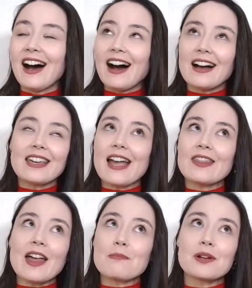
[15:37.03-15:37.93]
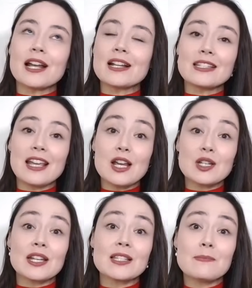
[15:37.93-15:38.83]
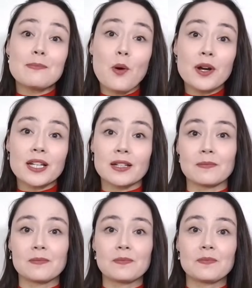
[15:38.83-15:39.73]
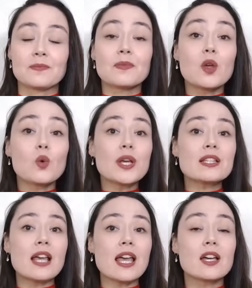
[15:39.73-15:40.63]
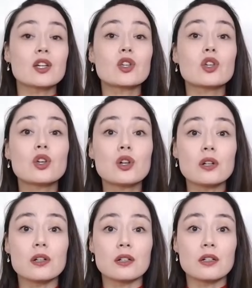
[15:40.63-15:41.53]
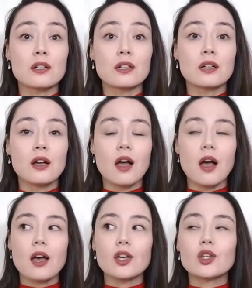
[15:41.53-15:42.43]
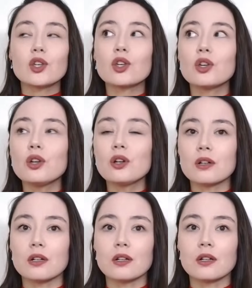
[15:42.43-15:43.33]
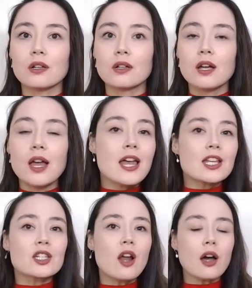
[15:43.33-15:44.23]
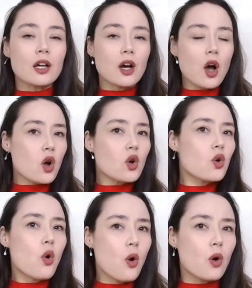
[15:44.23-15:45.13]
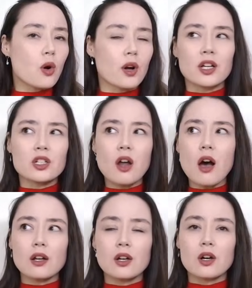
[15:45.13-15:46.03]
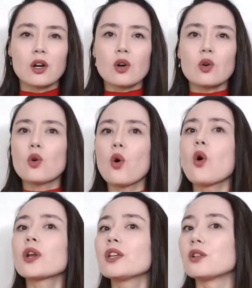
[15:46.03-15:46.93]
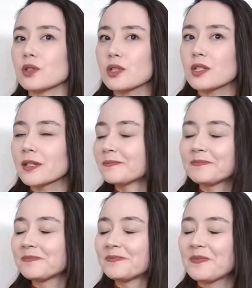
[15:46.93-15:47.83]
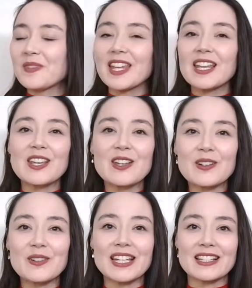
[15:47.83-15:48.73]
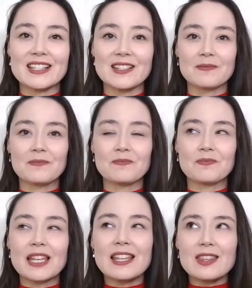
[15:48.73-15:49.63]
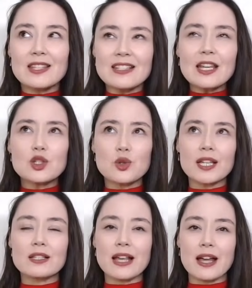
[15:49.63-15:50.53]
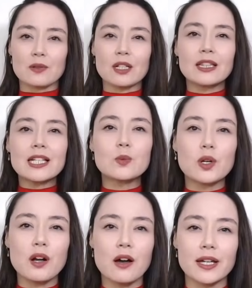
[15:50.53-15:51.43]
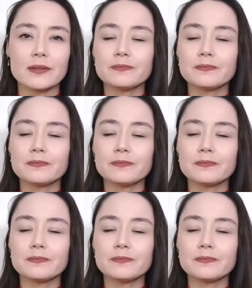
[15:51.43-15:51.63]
Again, that pronunciation is important. We say cure. Cure. Not core, not curious. Curious. This is a tricky sound. Let's work on it.